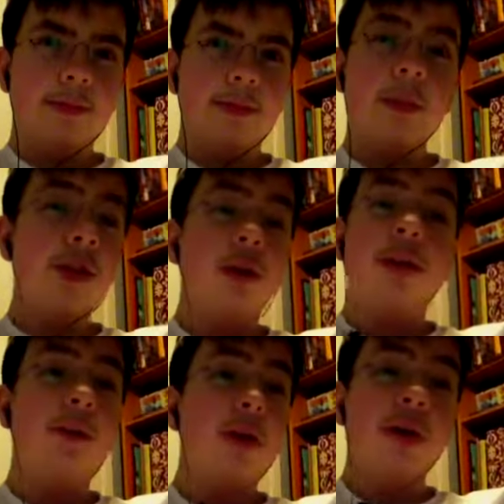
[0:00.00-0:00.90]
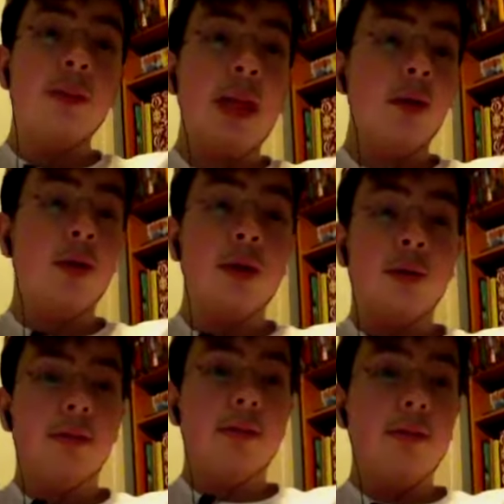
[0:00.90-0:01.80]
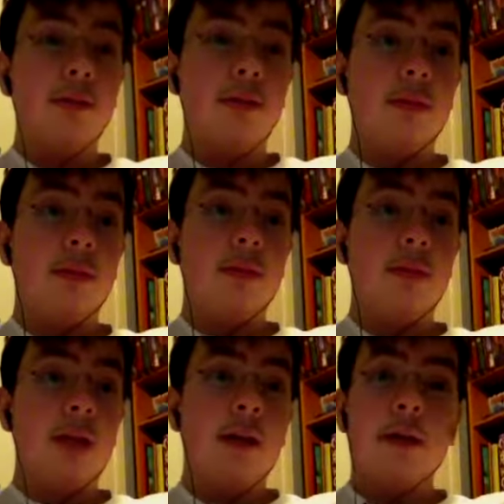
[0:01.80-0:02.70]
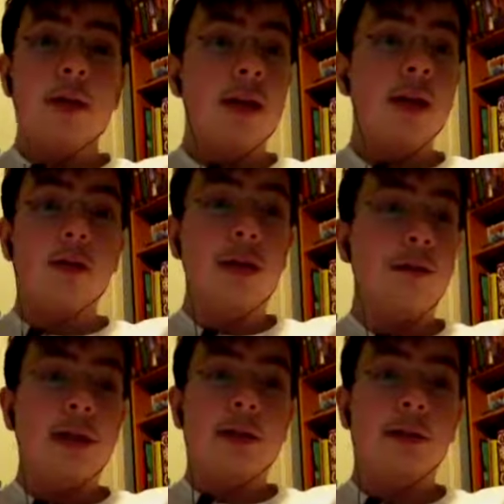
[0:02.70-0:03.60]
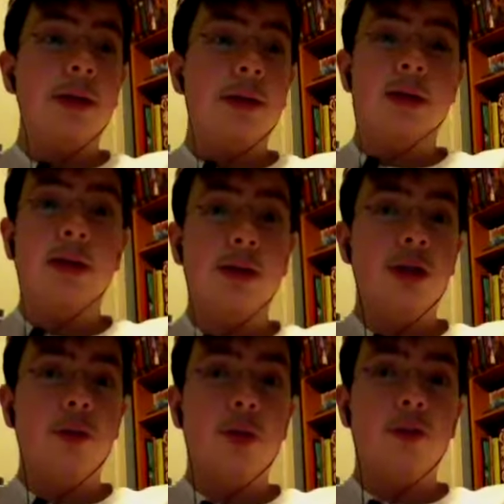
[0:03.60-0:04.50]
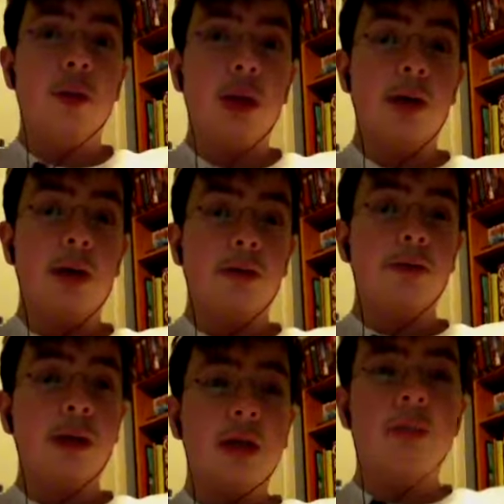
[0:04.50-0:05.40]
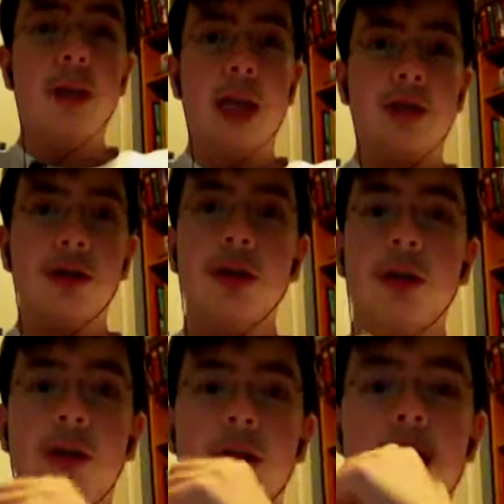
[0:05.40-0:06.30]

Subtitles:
He should have been wearing the black one. I mean, I don't care if that's racist. He should have been wearing a fucking black shirt.